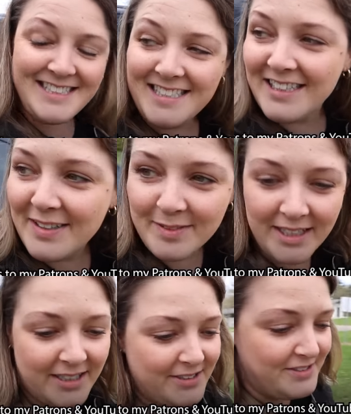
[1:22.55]
so I'm
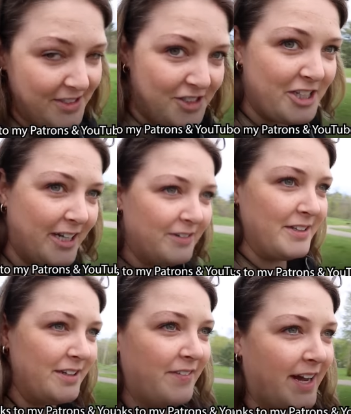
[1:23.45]
gonna go check
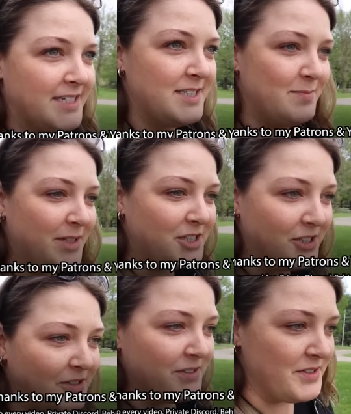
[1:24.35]
really fast and make
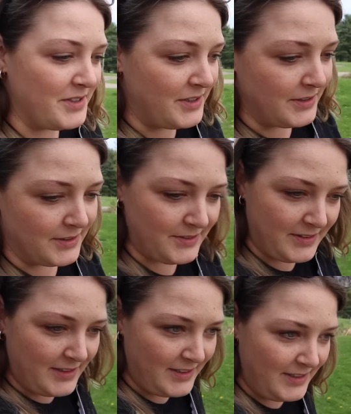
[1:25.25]
sure there's no
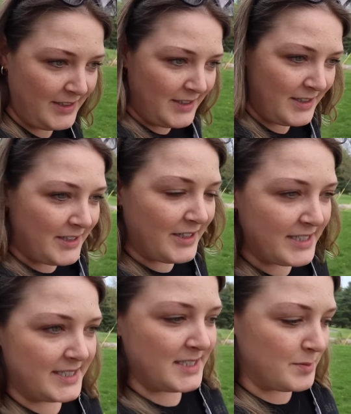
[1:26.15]

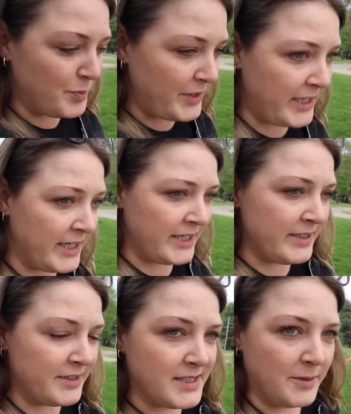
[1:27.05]
crazy
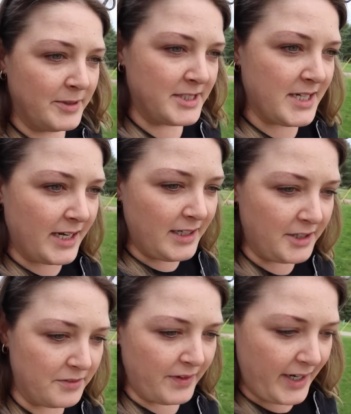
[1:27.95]
debris. Looks like we just got a
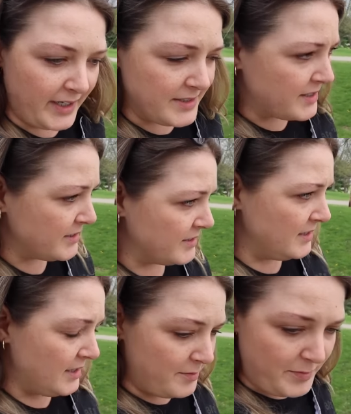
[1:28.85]
lot of rain, so there's
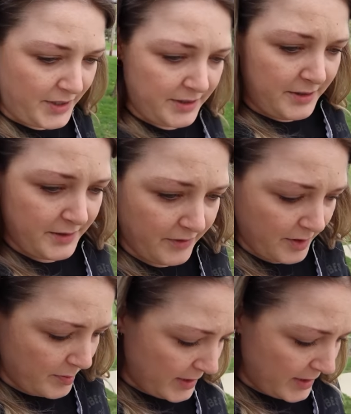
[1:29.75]
a lot of mud all over the